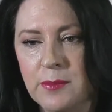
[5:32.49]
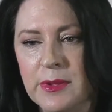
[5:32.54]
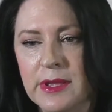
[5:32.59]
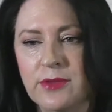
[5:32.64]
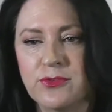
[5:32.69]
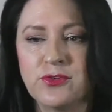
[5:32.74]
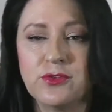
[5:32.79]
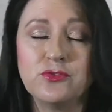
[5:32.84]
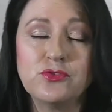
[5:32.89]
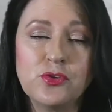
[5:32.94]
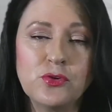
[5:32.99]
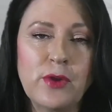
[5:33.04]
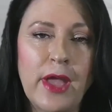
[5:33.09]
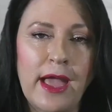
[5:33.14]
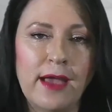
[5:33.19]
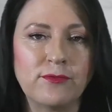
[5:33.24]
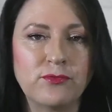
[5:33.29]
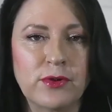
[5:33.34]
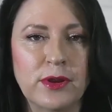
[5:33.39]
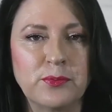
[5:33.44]
because you do
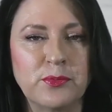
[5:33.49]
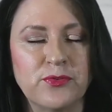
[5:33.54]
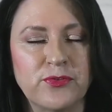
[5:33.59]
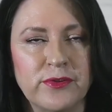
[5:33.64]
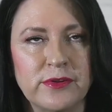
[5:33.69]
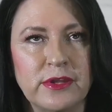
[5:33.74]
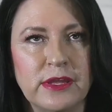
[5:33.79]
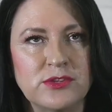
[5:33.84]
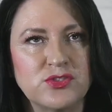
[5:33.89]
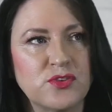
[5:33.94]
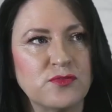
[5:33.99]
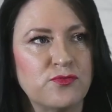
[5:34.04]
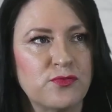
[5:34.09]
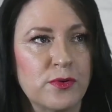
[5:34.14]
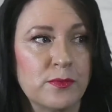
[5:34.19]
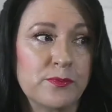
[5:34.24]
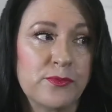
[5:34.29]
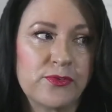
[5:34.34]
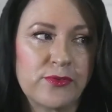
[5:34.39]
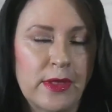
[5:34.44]
have representation
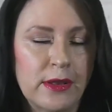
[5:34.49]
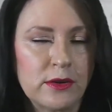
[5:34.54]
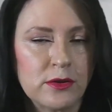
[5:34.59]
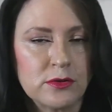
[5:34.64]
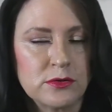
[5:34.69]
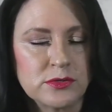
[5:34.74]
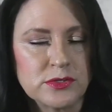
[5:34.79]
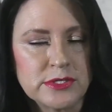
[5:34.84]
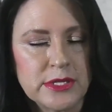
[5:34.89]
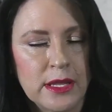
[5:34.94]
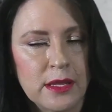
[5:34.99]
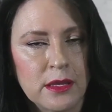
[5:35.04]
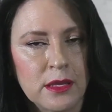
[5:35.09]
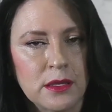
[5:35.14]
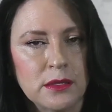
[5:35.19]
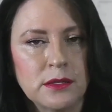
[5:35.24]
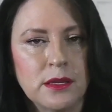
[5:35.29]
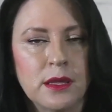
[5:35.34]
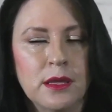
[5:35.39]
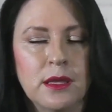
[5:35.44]
from senators and